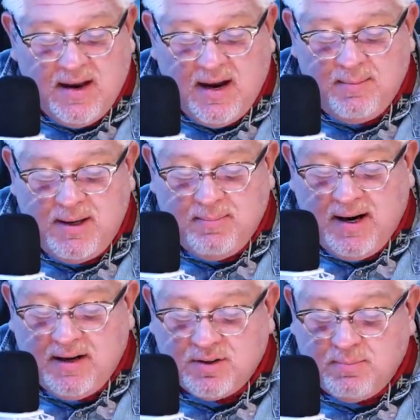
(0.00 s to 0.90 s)
How many
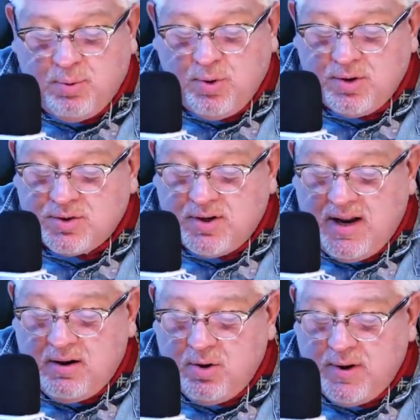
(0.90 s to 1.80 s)
miles of borders are
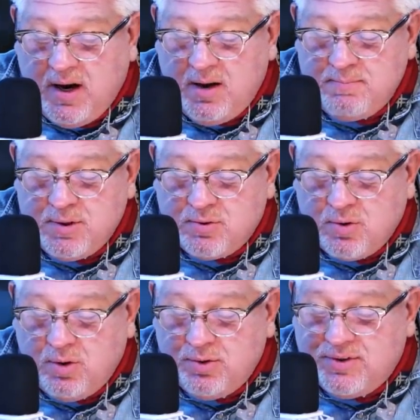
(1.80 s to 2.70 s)
now going
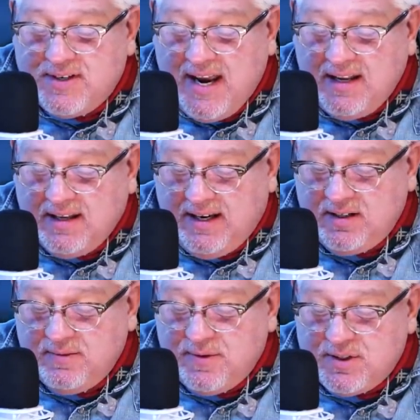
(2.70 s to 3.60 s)
uncontrolled daily
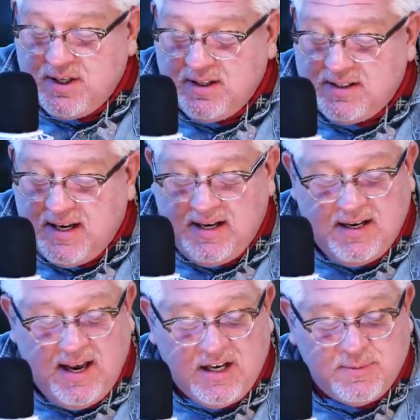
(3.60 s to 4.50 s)
to facilitate
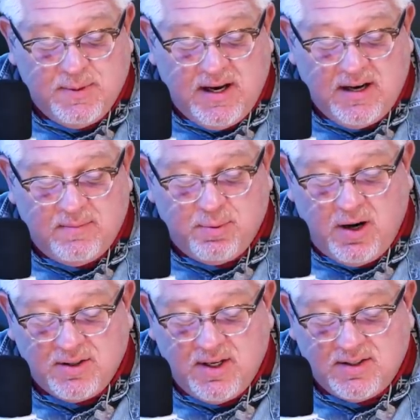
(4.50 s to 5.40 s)
expedited
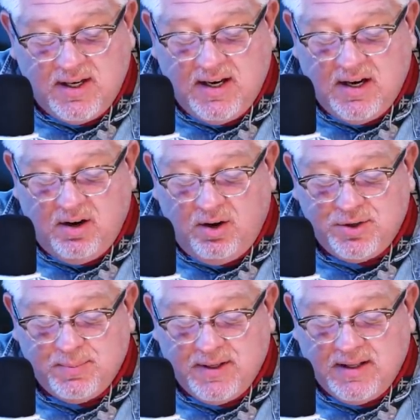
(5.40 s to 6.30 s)
processing and
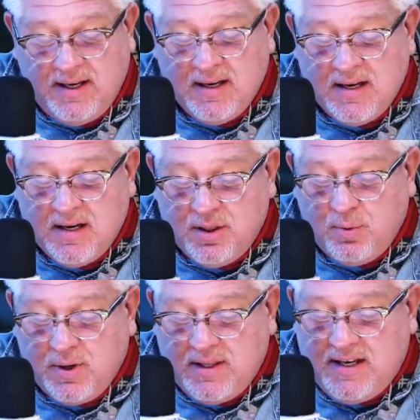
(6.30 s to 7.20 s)
ultimately
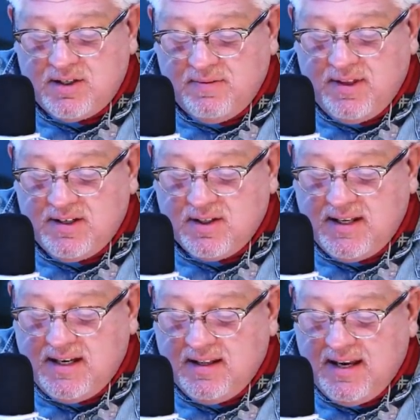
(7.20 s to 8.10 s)
the release of these
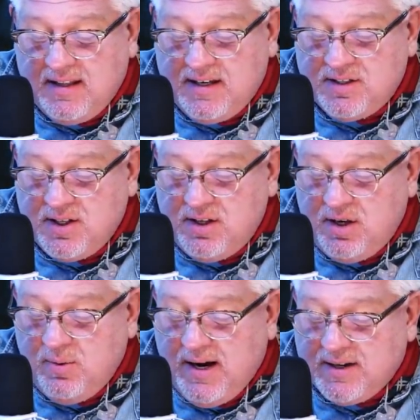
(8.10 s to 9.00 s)
illegal aliens in the
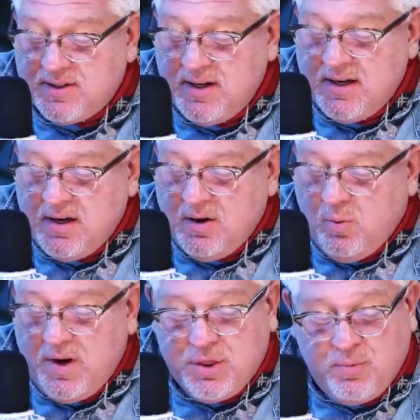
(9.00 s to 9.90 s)
U.S.?
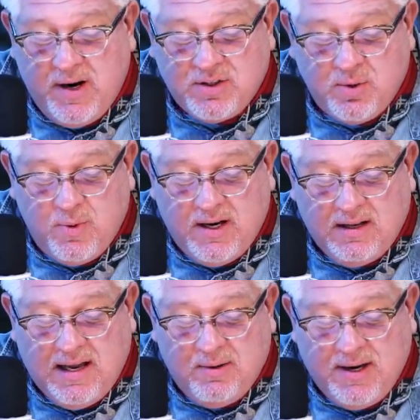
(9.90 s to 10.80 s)
What threats are we
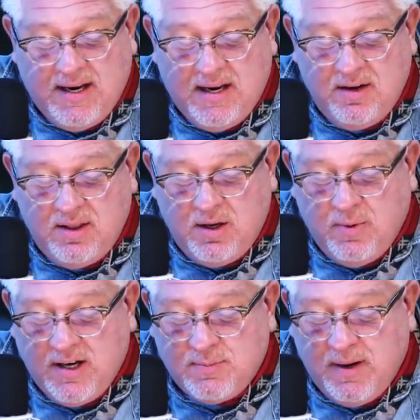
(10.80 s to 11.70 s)
allowing into the
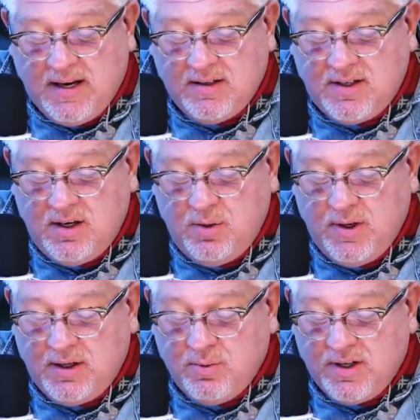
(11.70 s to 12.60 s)
U.S. by
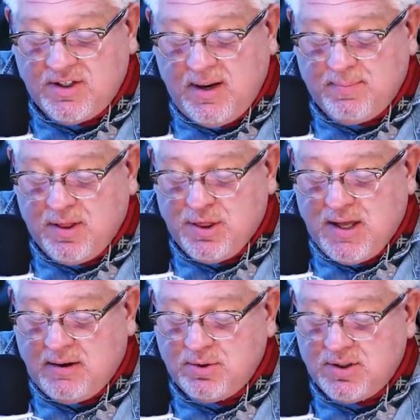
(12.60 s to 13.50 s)
continuing to accept a
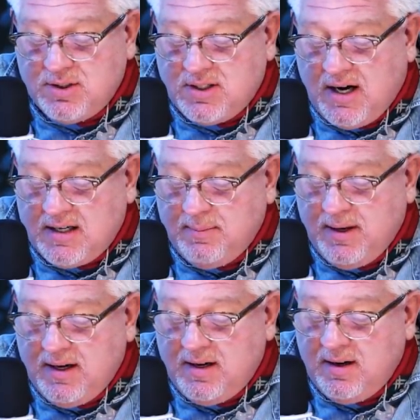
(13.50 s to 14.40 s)
thousand
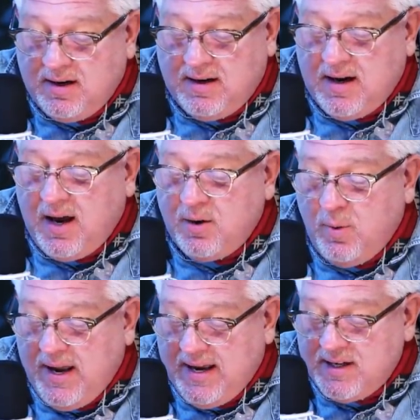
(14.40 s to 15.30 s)
documented
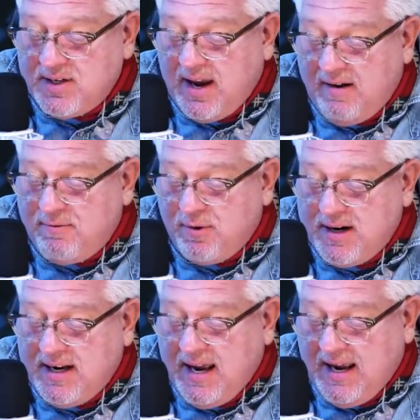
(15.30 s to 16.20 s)
gotaways
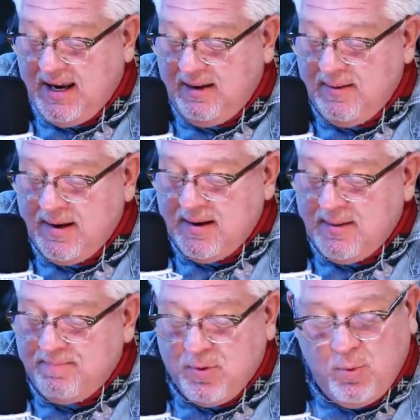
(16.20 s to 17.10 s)
every day?
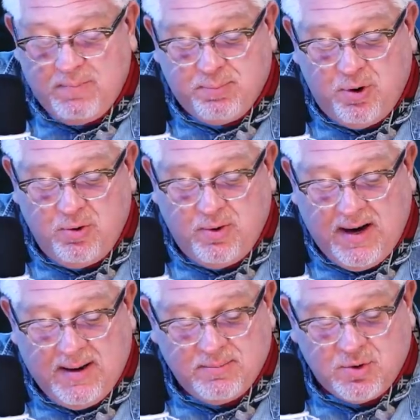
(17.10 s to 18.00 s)
What
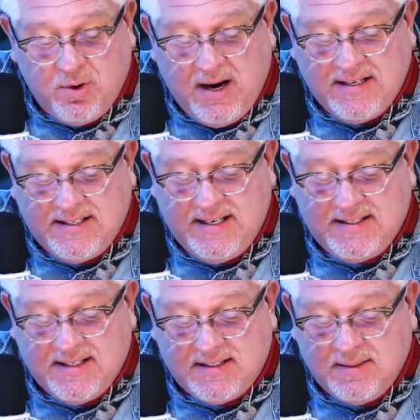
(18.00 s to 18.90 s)
programs or IT
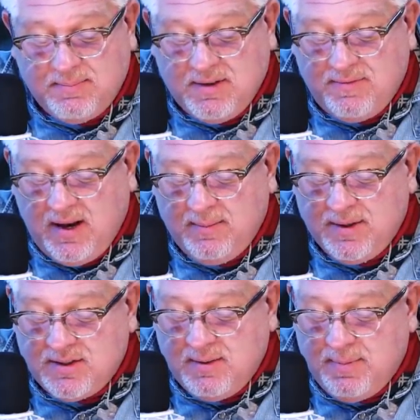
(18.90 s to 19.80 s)
system
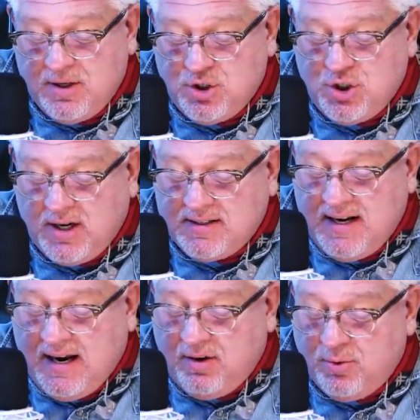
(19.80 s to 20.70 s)
developments have been shut
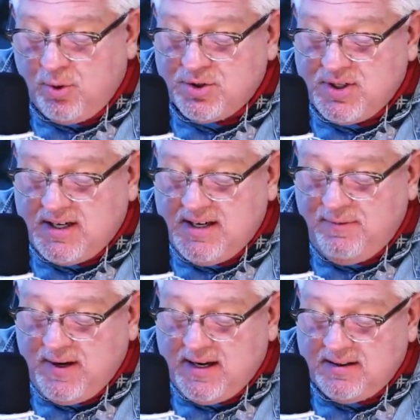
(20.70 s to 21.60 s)
down or
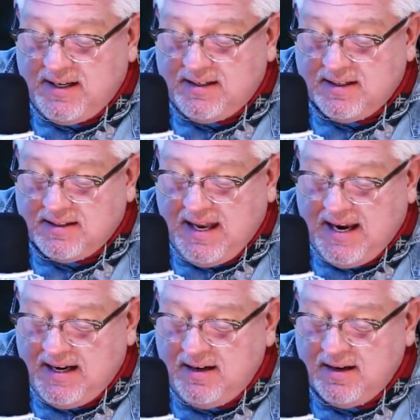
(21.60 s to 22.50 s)
significantly
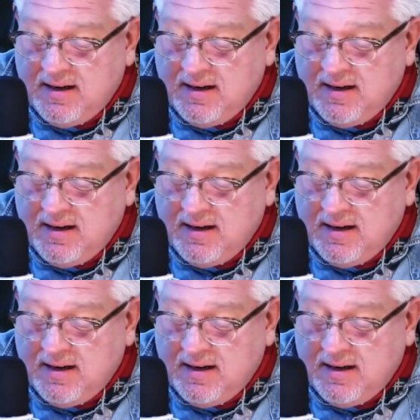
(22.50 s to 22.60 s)
delayed